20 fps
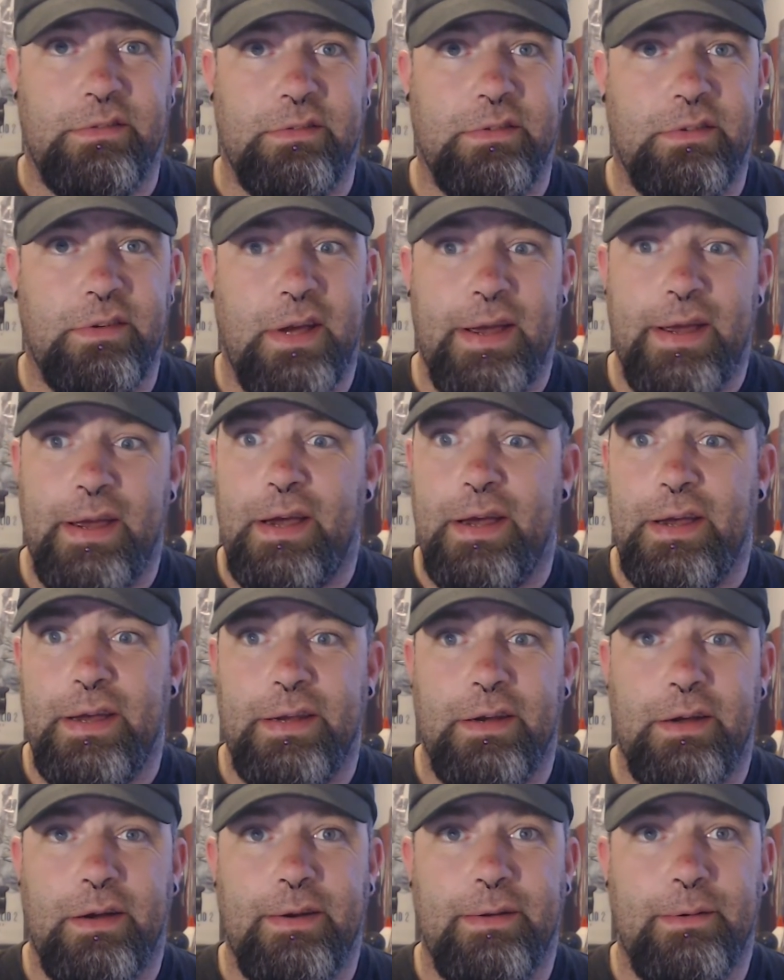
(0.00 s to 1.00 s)
I
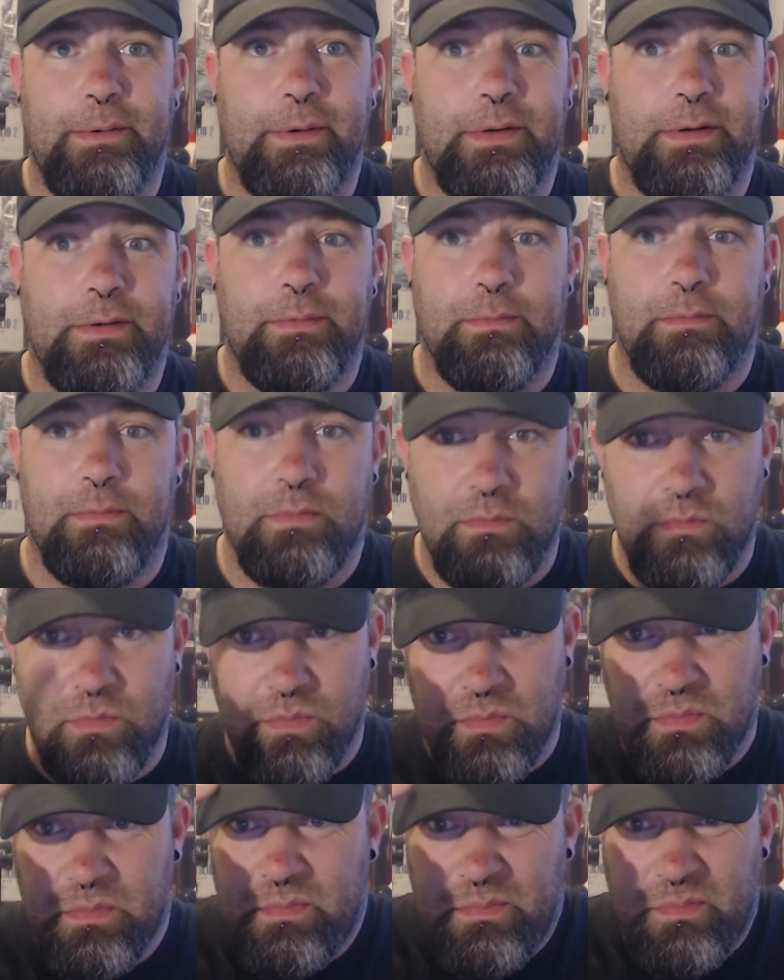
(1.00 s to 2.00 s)
ain't Hollywood.
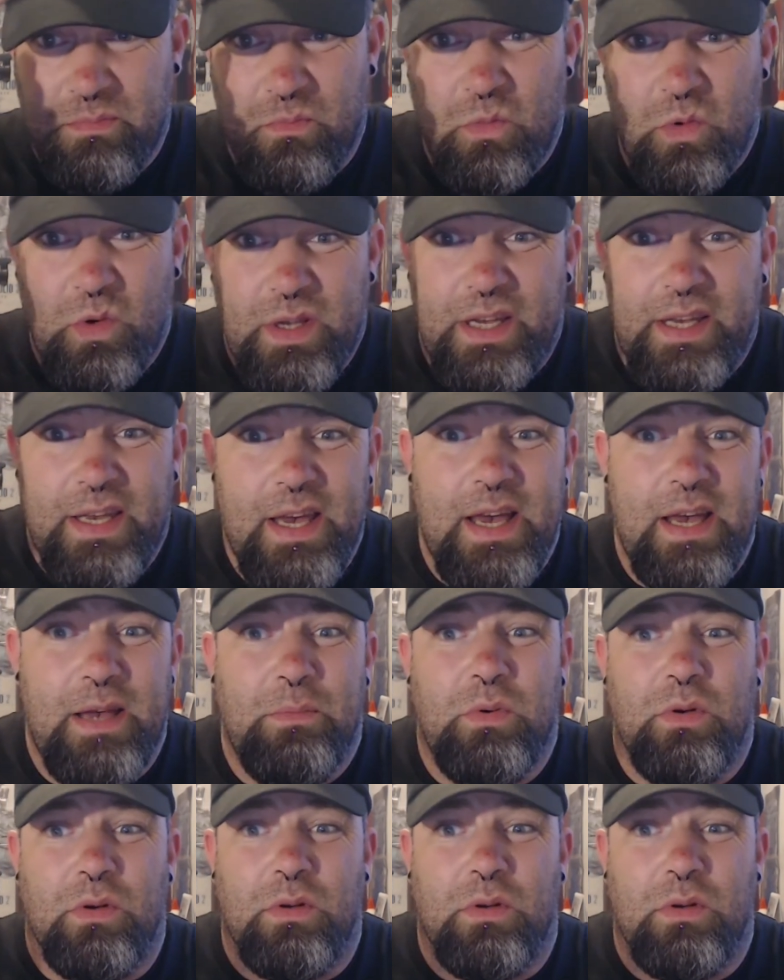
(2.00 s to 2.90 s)
What you cap.